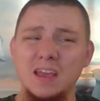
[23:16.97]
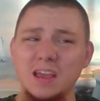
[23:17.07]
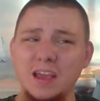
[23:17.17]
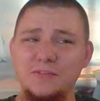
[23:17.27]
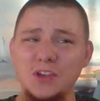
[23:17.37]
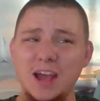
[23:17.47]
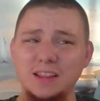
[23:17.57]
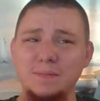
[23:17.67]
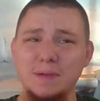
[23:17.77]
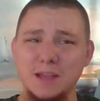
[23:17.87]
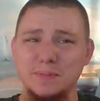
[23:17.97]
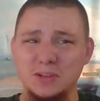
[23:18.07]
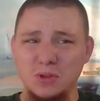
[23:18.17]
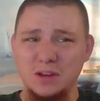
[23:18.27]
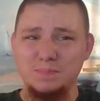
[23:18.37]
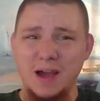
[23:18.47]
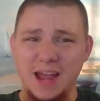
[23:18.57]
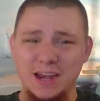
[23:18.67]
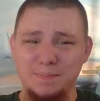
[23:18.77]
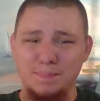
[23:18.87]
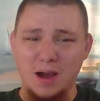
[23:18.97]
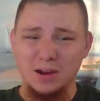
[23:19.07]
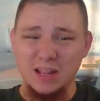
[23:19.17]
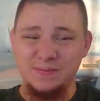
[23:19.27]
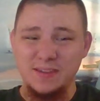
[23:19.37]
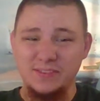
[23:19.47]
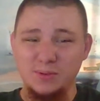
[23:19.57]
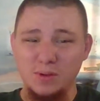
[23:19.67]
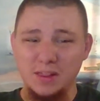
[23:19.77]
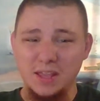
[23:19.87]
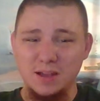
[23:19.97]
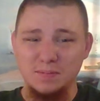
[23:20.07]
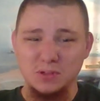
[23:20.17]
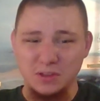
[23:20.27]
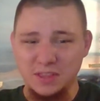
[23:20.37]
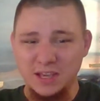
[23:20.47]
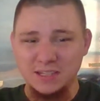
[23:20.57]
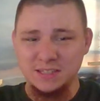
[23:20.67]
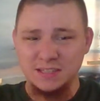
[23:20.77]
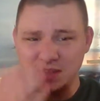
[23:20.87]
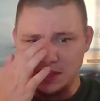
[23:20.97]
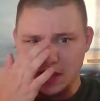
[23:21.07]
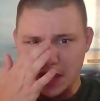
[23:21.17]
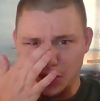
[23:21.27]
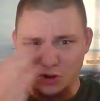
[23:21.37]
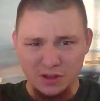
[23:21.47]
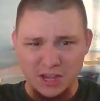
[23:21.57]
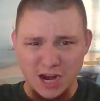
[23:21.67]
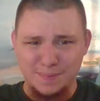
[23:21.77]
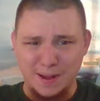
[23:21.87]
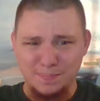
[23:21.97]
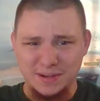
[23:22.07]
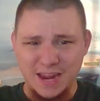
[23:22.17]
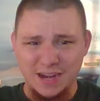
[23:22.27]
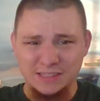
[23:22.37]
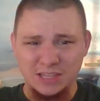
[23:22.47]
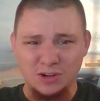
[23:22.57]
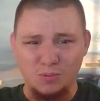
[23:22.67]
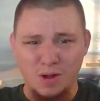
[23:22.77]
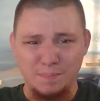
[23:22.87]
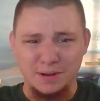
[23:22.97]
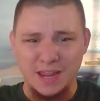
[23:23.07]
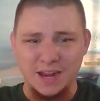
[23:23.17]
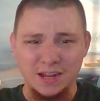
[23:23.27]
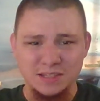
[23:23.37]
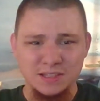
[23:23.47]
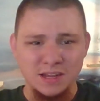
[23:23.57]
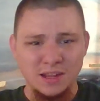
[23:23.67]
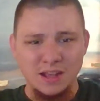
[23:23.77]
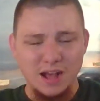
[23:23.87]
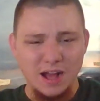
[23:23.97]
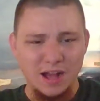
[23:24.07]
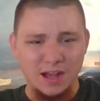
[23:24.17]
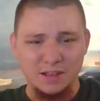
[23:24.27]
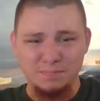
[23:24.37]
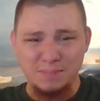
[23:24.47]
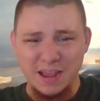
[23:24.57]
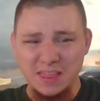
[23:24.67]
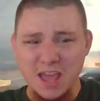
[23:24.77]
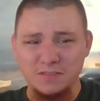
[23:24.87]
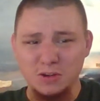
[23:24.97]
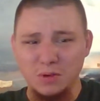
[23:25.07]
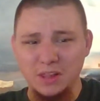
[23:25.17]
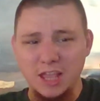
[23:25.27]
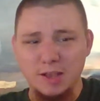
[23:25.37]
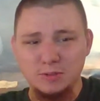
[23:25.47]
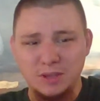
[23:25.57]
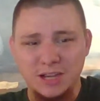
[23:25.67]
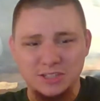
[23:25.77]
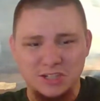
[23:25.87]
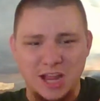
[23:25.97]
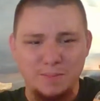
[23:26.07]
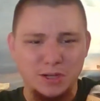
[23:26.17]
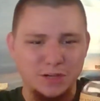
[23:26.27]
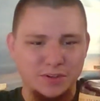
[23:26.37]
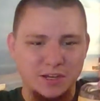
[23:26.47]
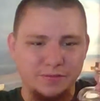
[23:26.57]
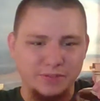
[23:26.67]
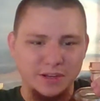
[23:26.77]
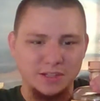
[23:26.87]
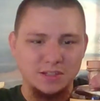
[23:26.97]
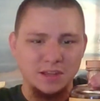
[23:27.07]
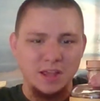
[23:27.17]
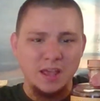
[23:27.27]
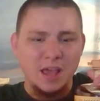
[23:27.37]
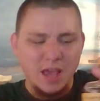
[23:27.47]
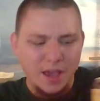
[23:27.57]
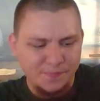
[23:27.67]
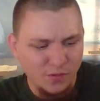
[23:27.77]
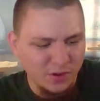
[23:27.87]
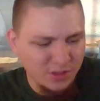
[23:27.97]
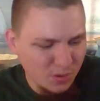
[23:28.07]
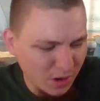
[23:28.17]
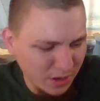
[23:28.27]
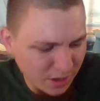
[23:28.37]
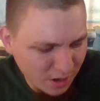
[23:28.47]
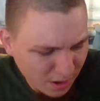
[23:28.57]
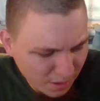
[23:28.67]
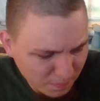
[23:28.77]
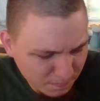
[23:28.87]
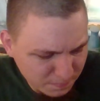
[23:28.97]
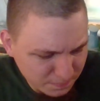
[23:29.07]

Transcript: if you had to pick between buying a bottle of Evan Williams or this, and you don't care about bananas and you don't want bananas, buy the Evan Williams because there's not much of a difference. If you really want